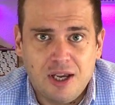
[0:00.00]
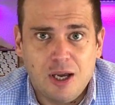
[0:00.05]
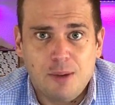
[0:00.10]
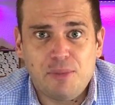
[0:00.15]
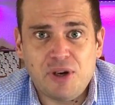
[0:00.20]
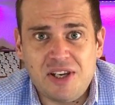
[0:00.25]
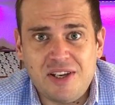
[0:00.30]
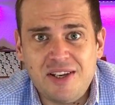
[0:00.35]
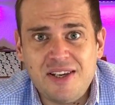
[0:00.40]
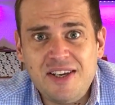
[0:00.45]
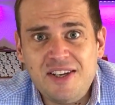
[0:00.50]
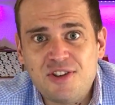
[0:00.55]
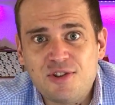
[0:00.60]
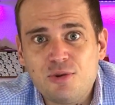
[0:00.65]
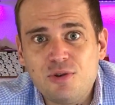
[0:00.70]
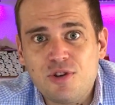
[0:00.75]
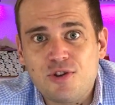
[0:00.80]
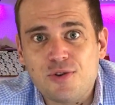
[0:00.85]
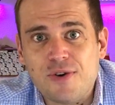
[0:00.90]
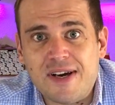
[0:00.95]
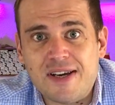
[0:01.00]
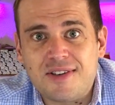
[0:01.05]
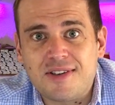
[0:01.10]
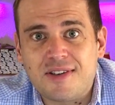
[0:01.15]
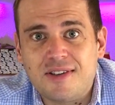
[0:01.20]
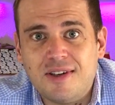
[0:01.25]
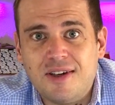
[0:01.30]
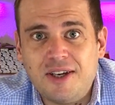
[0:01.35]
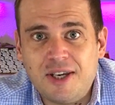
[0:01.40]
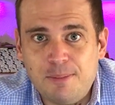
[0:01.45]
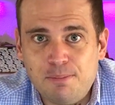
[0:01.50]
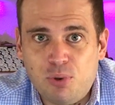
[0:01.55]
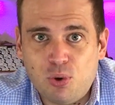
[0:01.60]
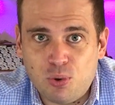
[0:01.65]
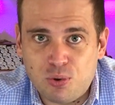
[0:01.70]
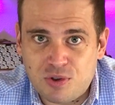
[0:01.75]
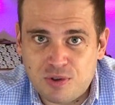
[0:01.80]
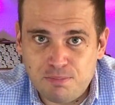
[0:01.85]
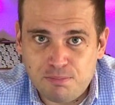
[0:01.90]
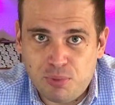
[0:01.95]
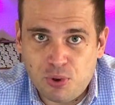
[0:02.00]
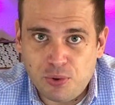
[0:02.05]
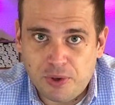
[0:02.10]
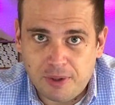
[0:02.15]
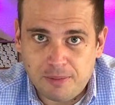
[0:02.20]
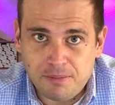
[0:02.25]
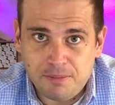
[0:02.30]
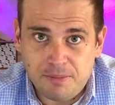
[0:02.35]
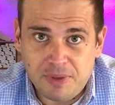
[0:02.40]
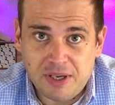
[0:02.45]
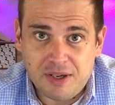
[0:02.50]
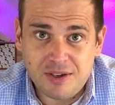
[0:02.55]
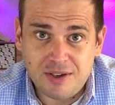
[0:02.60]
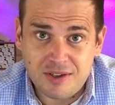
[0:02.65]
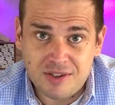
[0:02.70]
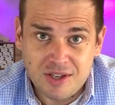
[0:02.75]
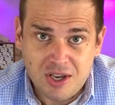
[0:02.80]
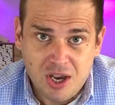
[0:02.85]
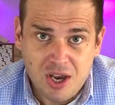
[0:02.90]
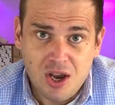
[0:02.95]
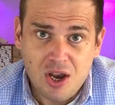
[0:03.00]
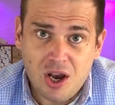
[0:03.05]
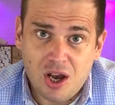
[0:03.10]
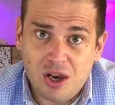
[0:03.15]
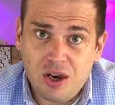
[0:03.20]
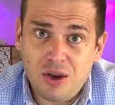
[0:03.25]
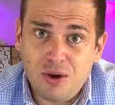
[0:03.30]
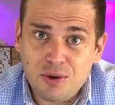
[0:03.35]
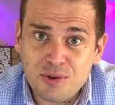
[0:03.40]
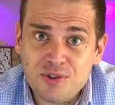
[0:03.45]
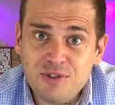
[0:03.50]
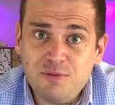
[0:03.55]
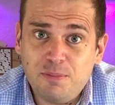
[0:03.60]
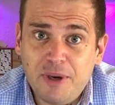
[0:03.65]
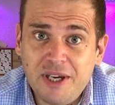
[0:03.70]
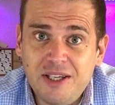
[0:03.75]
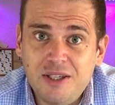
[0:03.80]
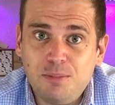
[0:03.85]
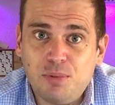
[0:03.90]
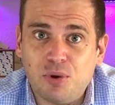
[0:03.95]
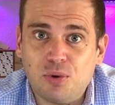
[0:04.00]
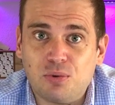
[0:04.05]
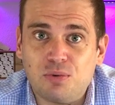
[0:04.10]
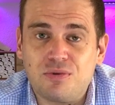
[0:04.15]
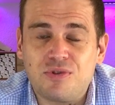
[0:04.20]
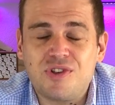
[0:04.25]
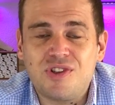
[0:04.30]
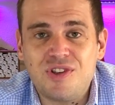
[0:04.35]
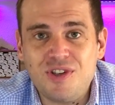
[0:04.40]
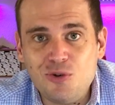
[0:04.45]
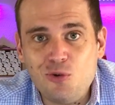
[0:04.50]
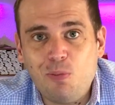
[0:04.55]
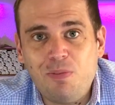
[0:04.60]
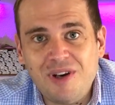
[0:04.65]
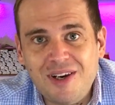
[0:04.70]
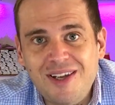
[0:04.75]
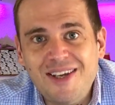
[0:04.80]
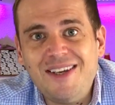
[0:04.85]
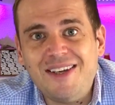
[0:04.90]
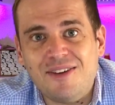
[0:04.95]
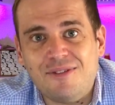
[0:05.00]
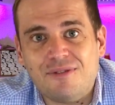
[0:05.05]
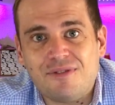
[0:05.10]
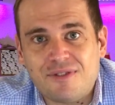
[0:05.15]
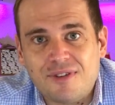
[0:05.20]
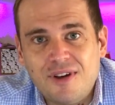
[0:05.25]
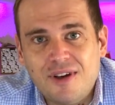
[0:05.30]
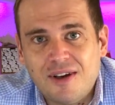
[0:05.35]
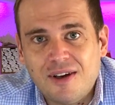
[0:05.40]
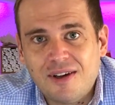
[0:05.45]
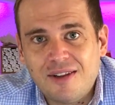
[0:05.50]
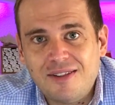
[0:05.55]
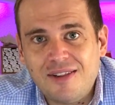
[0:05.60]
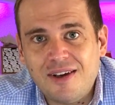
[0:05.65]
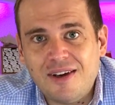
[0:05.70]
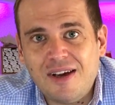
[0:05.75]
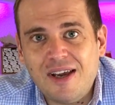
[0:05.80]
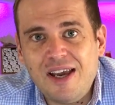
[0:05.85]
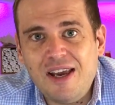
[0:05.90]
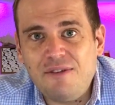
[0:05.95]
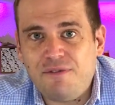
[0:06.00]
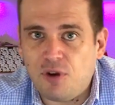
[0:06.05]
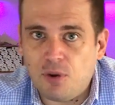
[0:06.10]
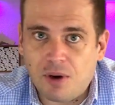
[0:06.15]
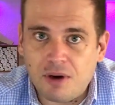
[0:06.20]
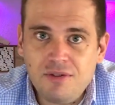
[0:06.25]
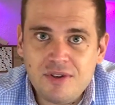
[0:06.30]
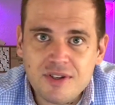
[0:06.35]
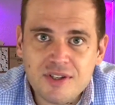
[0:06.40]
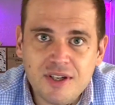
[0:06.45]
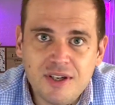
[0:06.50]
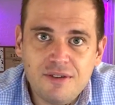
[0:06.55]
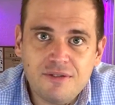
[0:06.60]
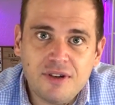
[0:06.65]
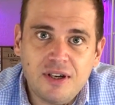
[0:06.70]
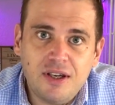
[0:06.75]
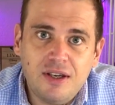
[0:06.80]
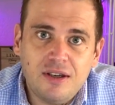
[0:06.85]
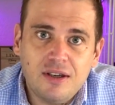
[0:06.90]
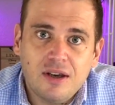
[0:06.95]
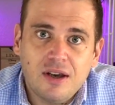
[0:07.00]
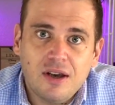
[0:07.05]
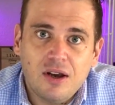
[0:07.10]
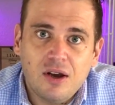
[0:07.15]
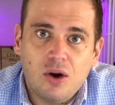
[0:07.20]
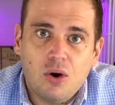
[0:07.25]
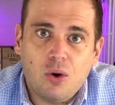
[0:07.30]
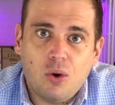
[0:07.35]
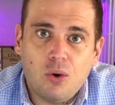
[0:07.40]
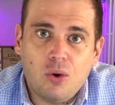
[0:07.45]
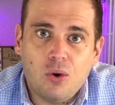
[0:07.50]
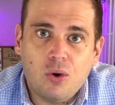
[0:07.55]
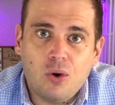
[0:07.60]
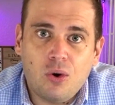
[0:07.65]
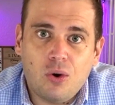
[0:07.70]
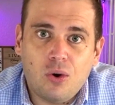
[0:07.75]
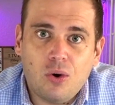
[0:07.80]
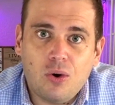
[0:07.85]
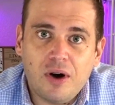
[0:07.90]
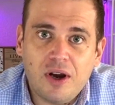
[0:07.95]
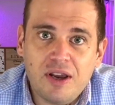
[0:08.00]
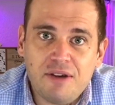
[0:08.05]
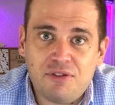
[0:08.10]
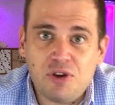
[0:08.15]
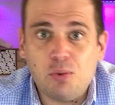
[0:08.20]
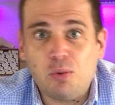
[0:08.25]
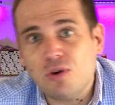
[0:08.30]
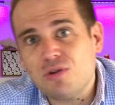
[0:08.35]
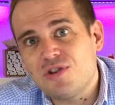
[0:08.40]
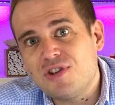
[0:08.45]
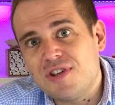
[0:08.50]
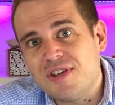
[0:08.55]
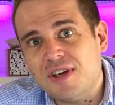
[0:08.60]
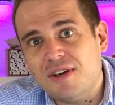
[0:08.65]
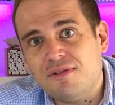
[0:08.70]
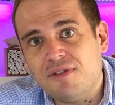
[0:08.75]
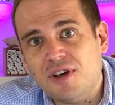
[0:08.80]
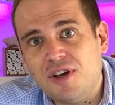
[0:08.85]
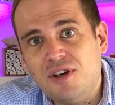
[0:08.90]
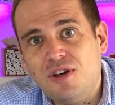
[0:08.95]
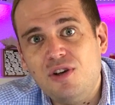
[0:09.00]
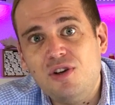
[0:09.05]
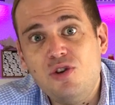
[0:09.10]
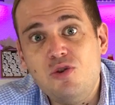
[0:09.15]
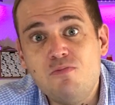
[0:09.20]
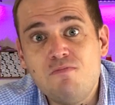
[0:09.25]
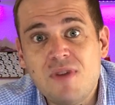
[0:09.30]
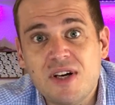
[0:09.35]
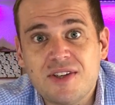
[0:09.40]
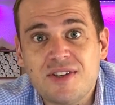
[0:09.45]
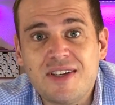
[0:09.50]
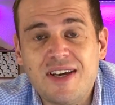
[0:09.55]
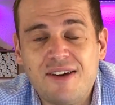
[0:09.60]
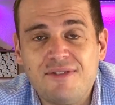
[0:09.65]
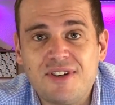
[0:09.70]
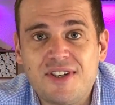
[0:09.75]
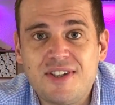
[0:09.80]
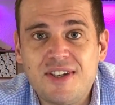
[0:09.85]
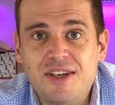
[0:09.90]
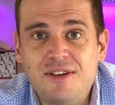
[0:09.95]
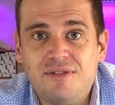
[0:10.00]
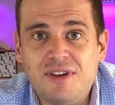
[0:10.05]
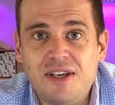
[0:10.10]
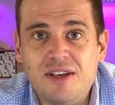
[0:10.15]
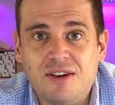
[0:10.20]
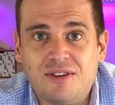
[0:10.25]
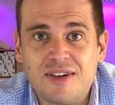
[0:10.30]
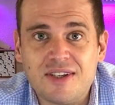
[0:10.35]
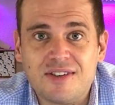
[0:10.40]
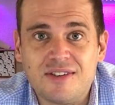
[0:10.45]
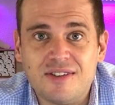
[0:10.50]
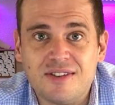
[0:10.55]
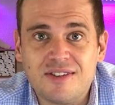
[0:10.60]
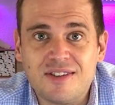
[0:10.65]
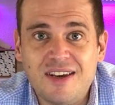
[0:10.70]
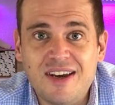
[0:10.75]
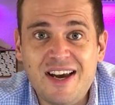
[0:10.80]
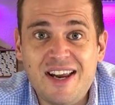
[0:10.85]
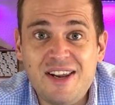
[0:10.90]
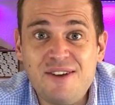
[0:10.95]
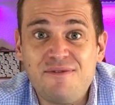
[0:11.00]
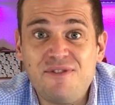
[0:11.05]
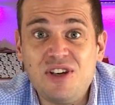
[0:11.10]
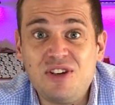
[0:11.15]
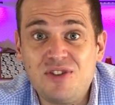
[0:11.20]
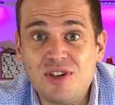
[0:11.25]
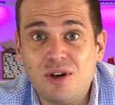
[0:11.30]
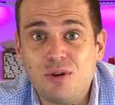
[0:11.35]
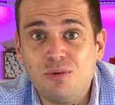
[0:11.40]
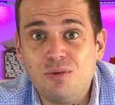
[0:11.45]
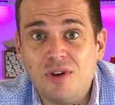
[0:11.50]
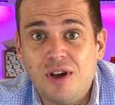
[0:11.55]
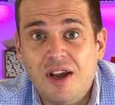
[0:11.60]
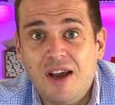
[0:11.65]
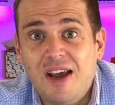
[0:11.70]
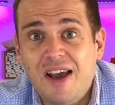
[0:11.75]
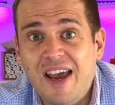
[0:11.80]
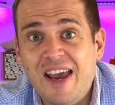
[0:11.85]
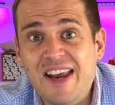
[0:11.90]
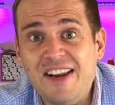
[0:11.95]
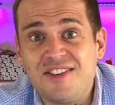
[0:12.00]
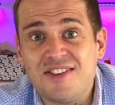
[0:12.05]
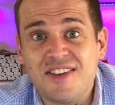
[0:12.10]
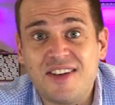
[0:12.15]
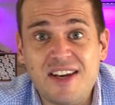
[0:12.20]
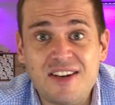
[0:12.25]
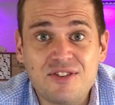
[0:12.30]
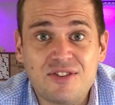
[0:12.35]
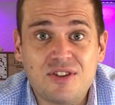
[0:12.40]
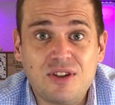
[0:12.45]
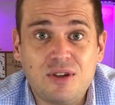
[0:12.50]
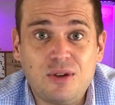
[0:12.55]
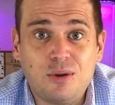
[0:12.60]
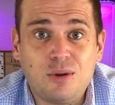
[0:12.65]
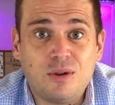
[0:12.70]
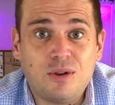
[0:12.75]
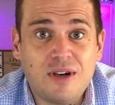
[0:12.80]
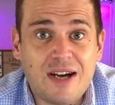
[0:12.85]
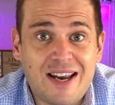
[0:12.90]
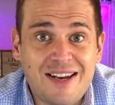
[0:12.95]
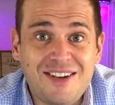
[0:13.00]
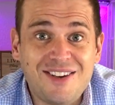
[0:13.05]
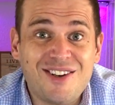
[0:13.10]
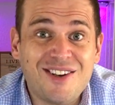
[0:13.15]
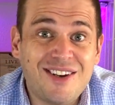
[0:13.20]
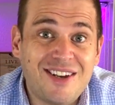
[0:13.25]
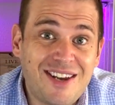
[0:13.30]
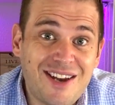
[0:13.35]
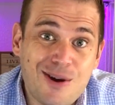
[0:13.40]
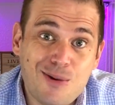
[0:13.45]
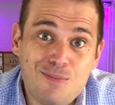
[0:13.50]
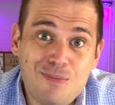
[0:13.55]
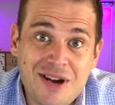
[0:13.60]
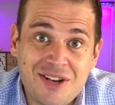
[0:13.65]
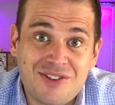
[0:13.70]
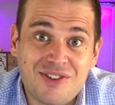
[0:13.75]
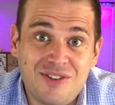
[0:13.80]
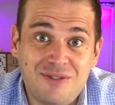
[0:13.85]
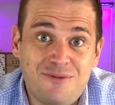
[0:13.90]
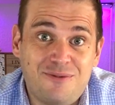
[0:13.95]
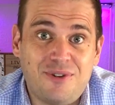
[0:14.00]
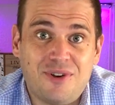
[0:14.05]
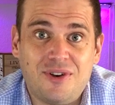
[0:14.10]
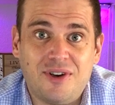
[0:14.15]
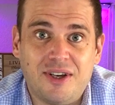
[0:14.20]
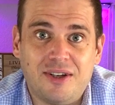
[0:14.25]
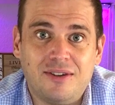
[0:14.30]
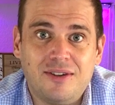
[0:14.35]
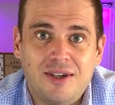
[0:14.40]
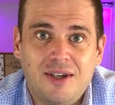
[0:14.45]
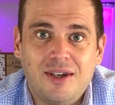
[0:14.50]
But you need to address an important point, because a lot of people still believe that if you own a TV or if you watch a TV, you must have a TV license. And if you don't, it's against the law and you're going to get a massive fine.